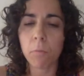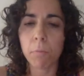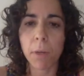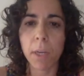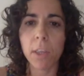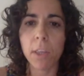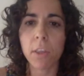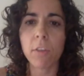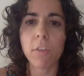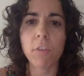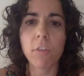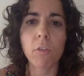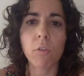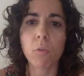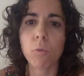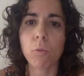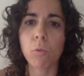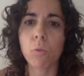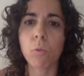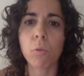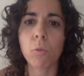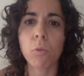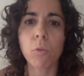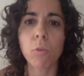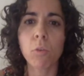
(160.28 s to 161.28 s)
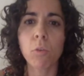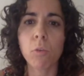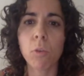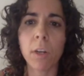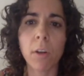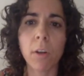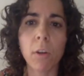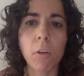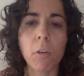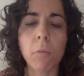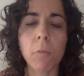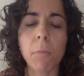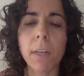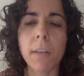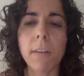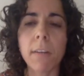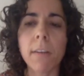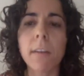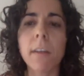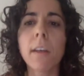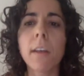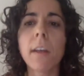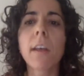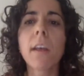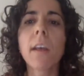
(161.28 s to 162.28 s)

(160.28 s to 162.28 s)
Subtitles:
new pages to a document.